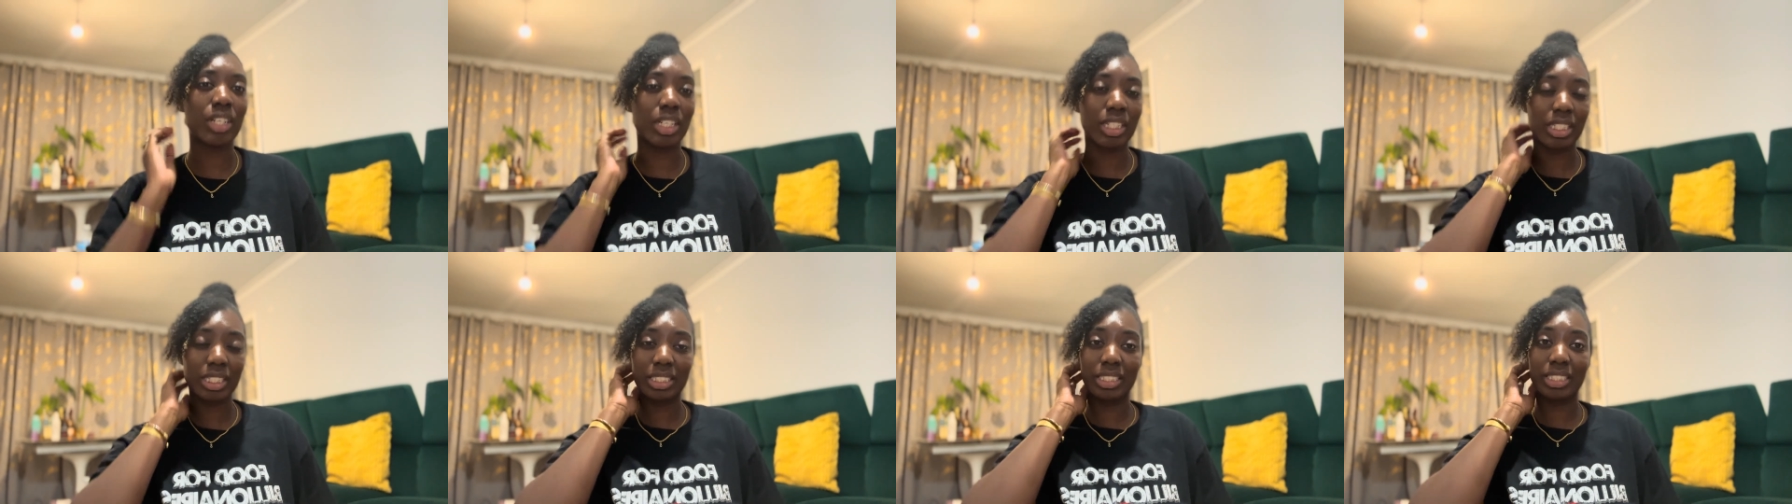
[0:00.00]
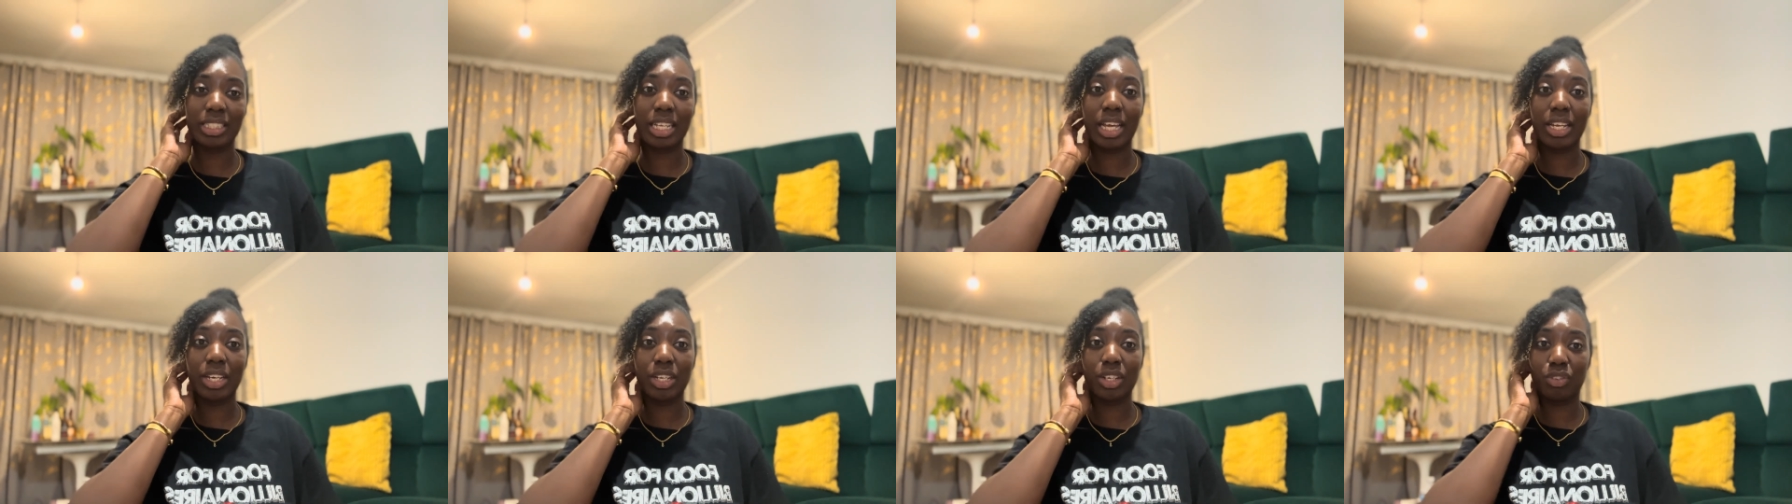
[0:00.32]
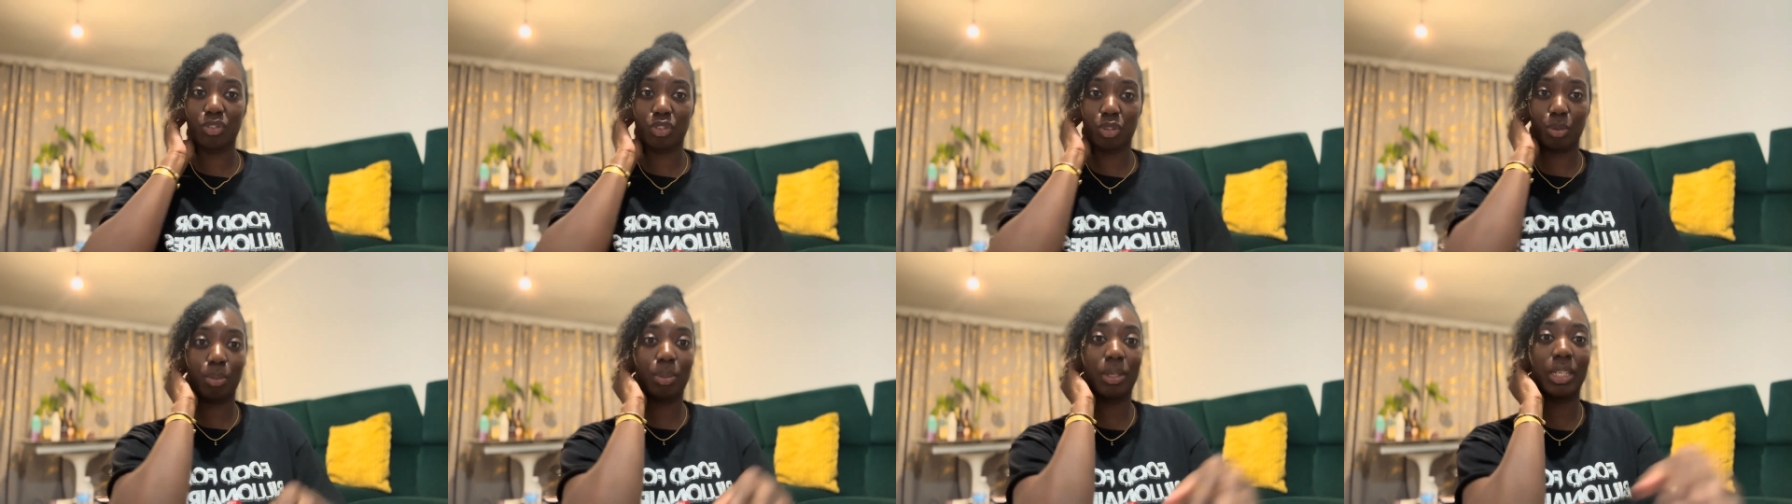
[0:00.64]
understanding
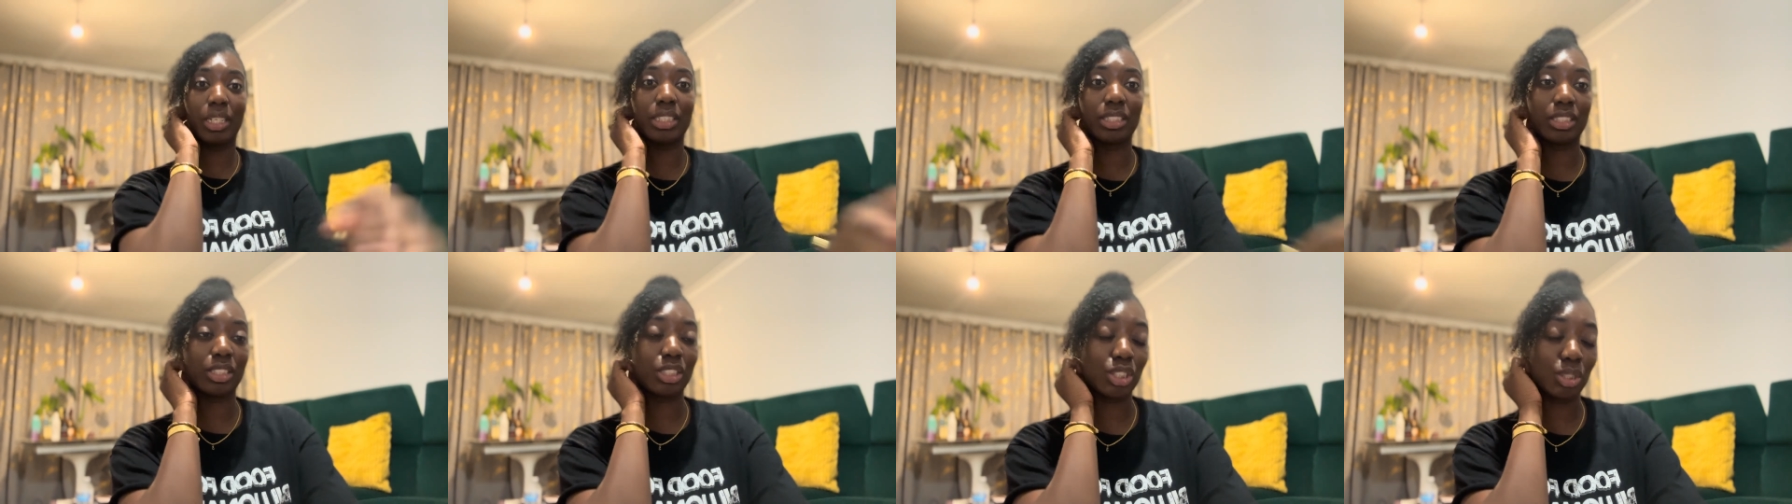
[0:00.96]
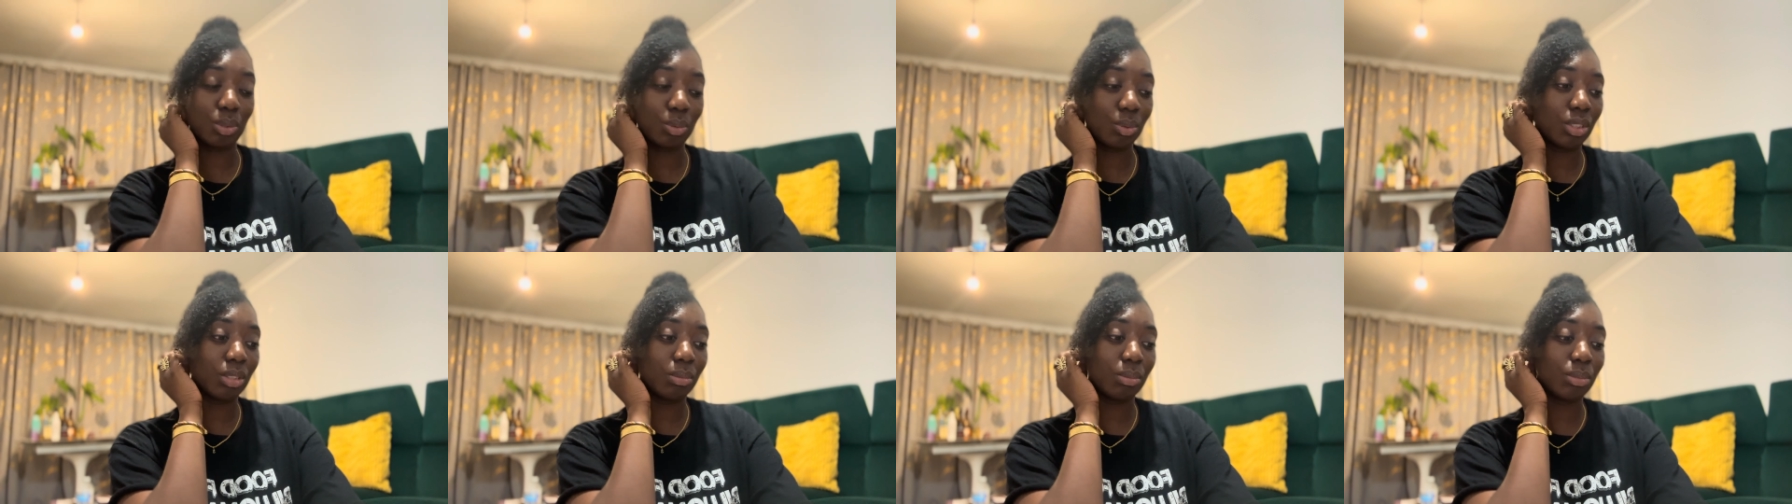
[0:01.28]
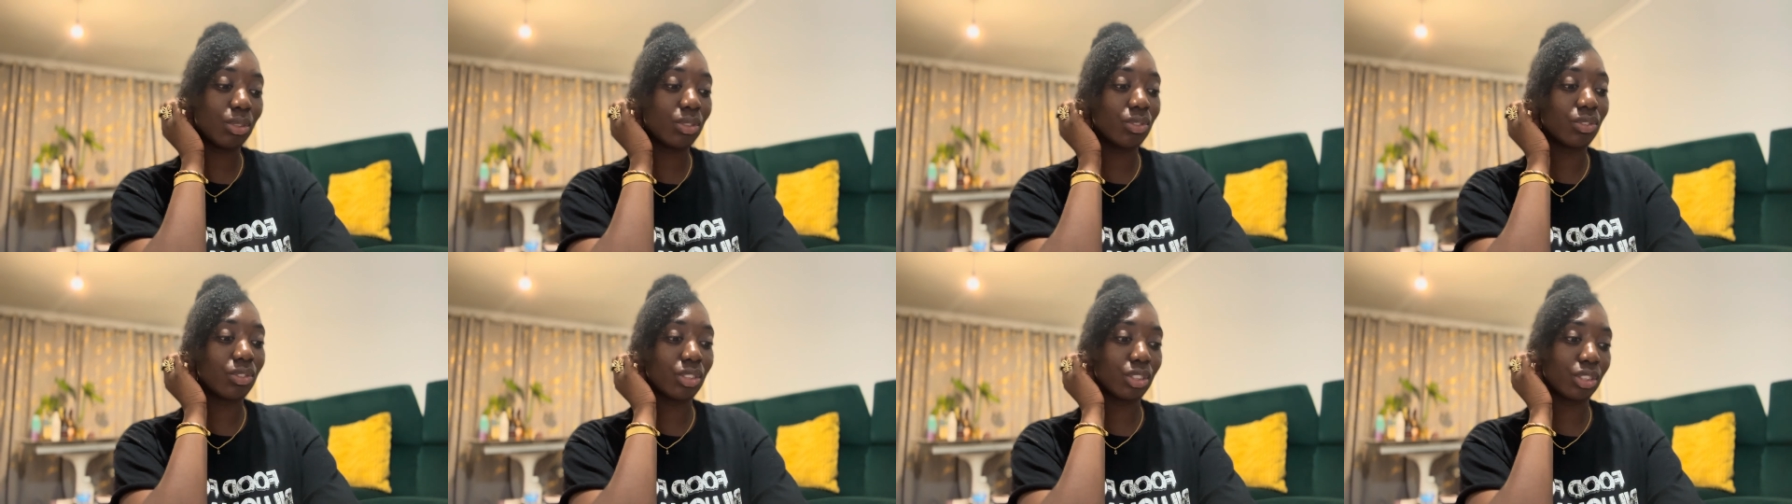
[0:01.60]
of the place that you want to
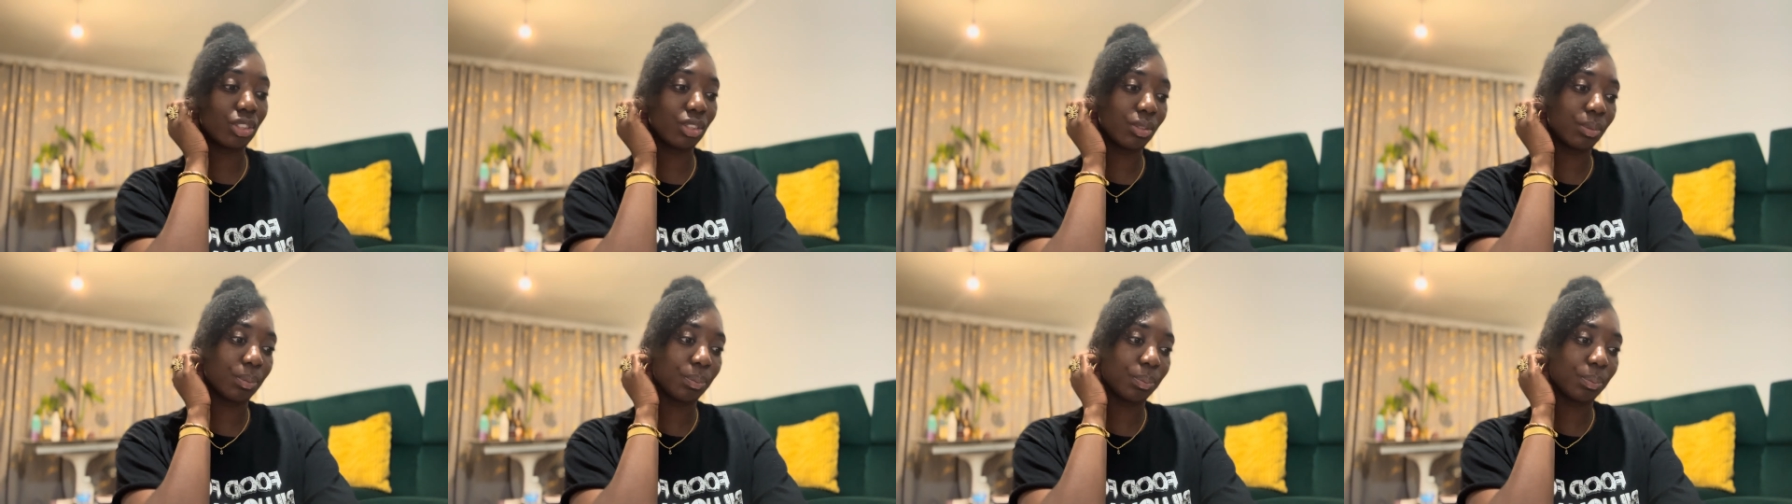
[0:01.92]
move to.